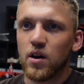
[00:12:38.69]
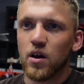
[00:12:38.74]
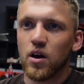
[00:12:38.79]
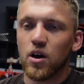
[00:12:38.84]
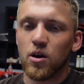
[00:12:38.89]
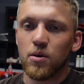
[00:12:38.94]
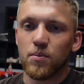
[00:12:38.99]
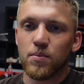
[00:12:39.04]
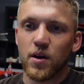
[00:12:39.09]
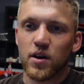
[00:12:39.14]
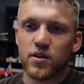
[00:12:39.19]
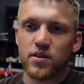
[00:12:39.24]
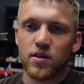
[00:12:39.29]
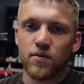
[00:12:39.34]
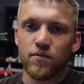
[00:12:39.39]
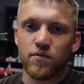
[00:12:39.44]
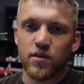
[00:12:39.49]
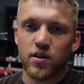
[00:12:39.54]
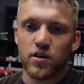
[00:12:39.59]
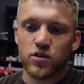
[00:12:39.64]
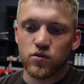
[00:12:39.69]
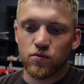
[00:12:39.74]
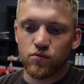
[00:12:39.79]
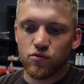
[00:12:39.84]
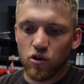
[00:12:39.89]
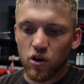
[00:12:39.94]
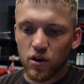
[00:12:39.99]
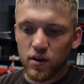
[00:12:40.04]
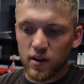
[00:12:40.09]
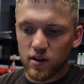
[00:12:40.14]
that I didn't finish on
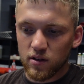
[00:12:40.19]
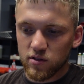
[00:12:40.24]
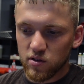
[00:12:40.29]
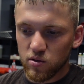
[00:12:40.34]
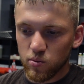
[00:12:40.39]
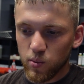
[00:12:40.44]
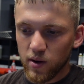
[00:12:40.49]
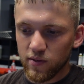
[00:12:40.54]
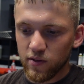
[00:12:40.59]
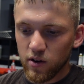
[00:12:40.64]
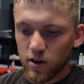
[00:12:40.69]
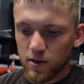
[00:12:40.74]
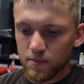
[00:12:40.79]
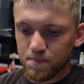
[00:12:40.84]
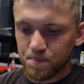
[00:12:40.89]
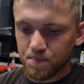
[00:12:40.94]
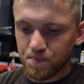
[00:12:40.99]
Friday because of the weather.